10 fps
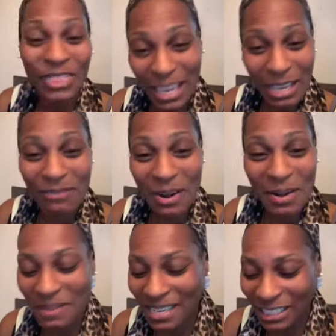Thank you very
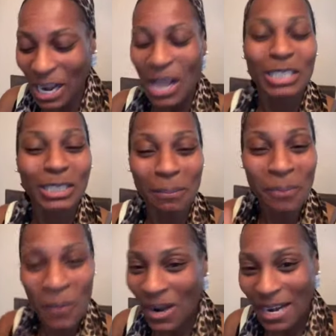much.
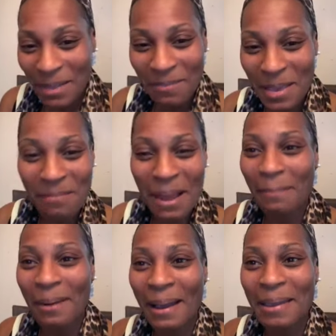Supported me by
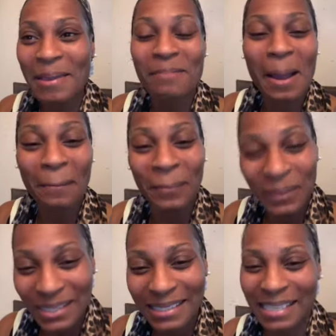buying my
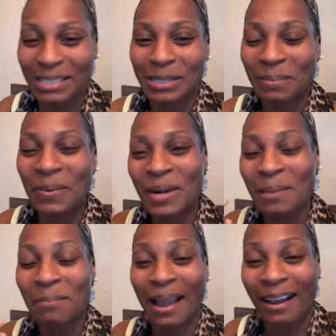books and supported
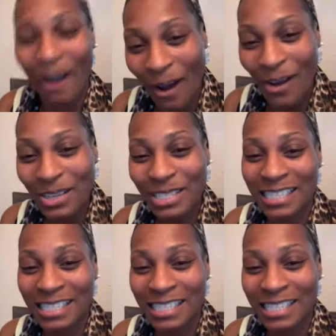my cause.